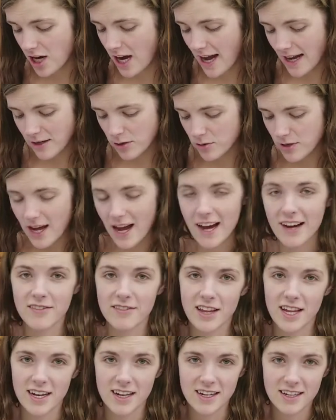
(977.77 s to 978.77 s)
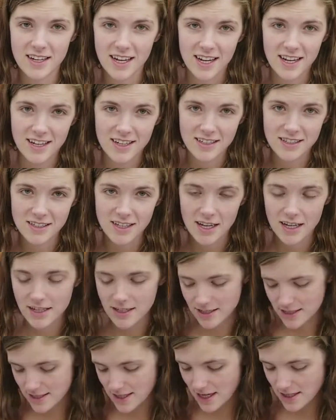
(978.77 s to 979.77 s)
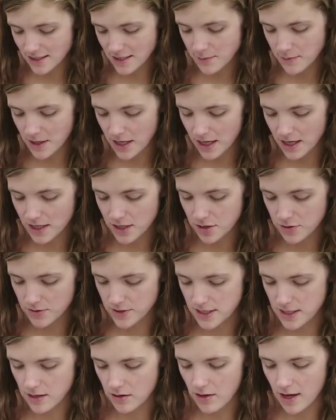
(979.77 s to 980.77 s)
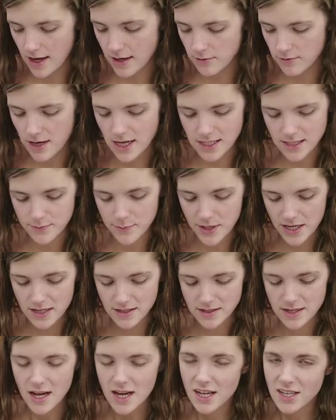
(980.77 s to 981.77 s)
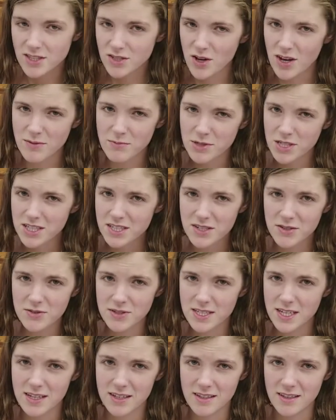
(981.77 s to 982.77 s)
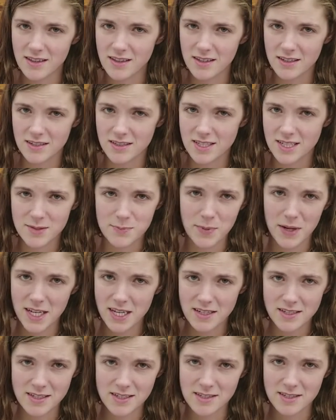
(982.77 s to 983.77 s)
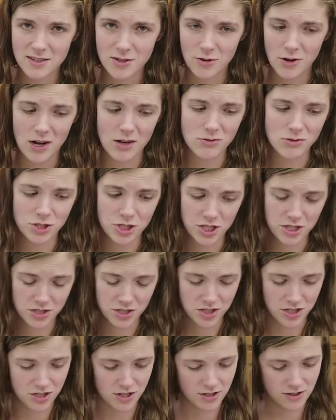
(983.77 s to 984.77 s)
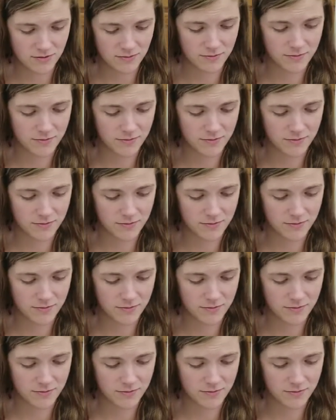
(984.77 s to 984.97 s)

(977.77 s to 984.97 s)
I don't have that on hand, and it's not something I use in a lot of recipes, so I'm just using the spice ground ginger.